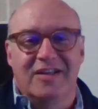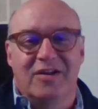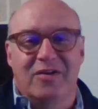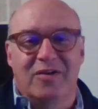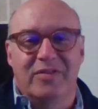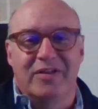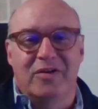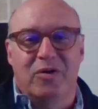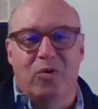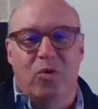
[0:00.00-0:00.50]

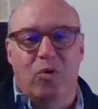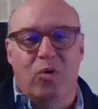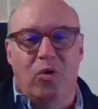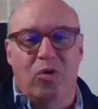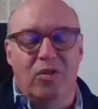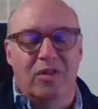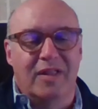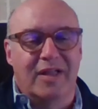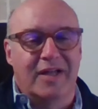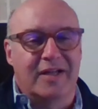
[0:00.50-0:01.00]
The
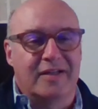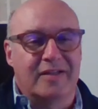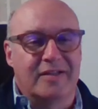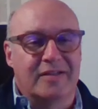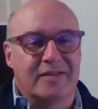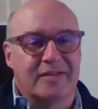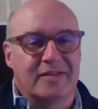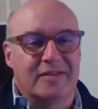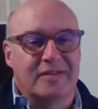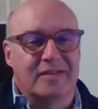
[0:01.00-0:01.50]
whole
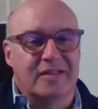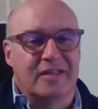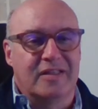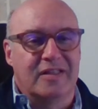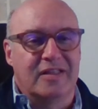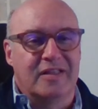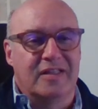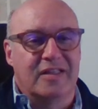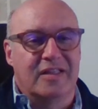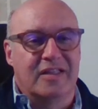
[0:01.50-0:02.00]

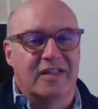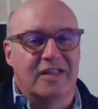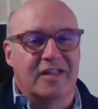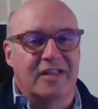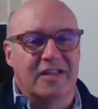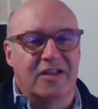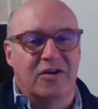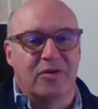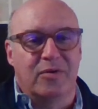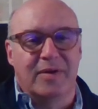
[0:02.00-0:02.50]

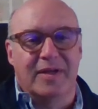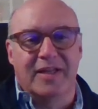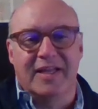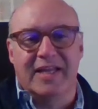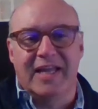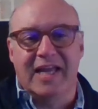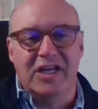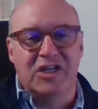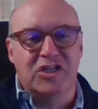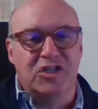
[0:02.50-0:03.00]

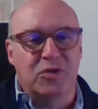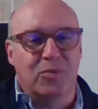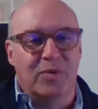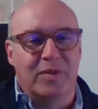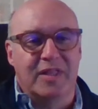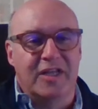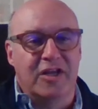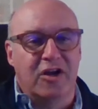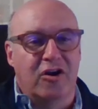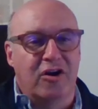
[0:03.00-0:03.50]
engaging
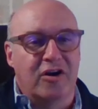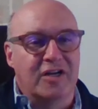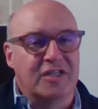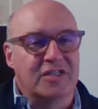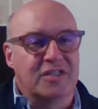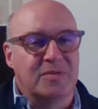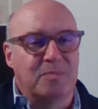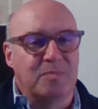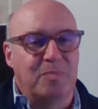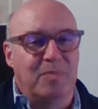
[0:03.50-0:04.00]
with the
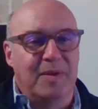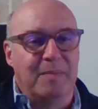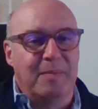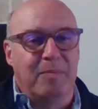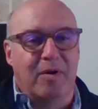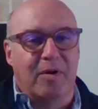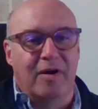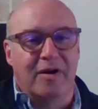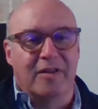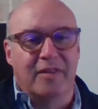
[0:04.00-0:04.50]
artists, being
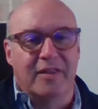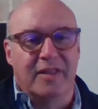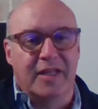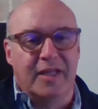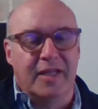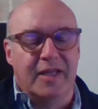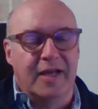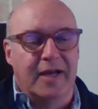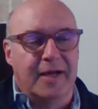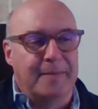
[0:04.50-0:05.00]
part of
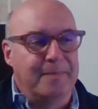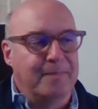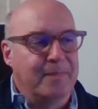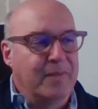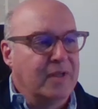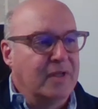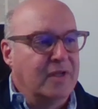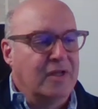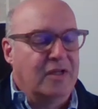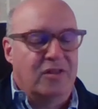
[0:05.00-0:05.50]
the
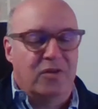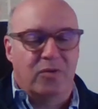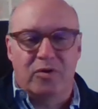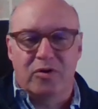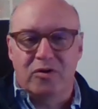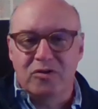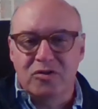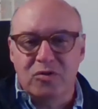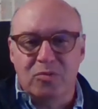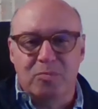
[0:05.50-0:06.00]

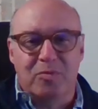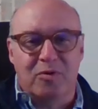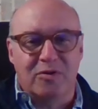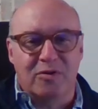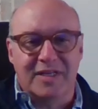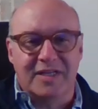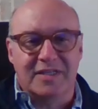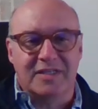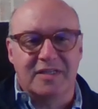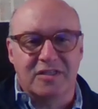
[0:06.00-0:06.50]
rehearsal
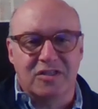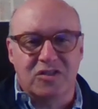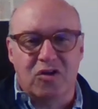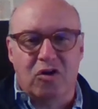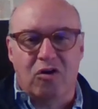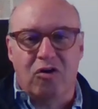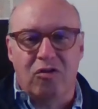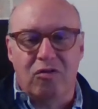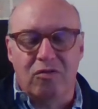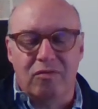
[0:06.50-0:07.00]
process.
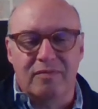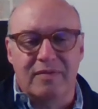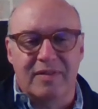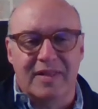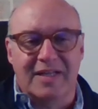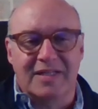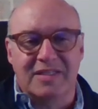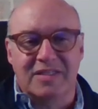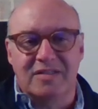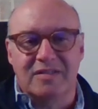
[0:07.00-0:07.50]

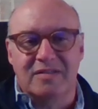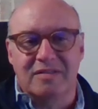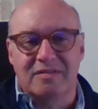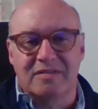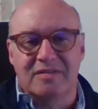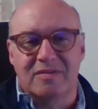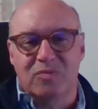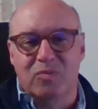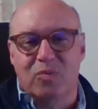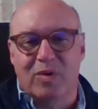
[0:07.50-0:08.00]

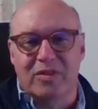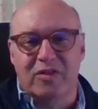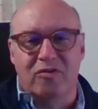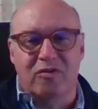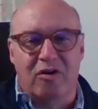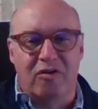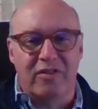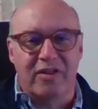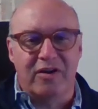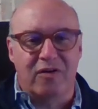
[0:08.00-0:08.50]
That's what they're
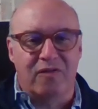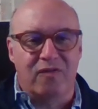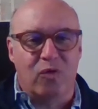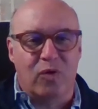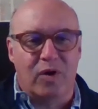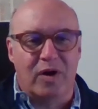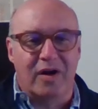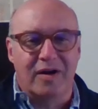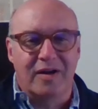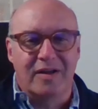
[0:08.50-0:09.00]
all there for.